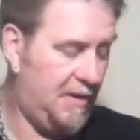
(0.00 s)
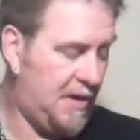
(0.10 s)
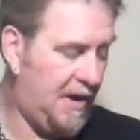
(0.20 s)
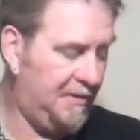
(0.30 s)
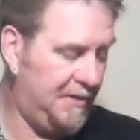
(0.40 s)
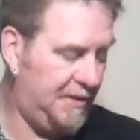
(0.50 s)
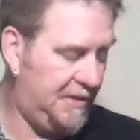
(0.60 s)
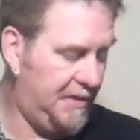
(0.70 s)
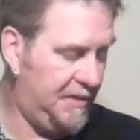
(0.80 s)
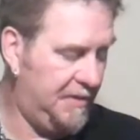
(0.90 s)
causing
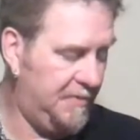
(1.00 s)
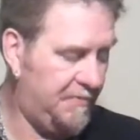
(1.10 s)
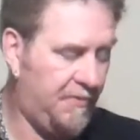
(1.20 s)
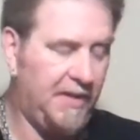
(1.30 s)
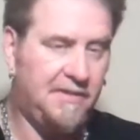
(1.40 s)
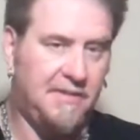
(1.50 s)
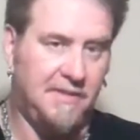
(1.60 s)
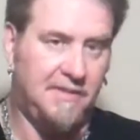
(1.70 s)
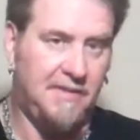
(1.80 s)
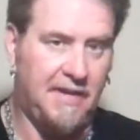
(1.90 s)
the frets to
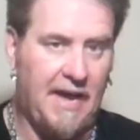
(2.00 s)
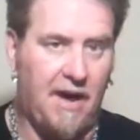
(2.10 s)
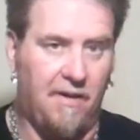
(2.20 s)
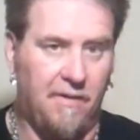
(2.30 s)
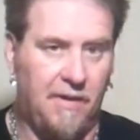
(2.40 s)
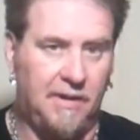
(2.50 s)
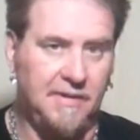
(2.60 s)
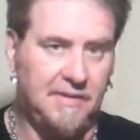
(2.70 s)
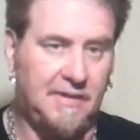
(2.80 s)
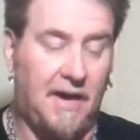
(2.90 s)
stick out on
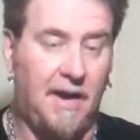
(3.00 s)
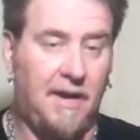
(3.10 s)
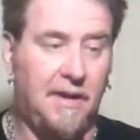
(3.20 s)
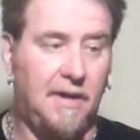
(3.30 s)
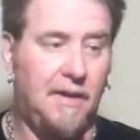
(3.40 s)
the side.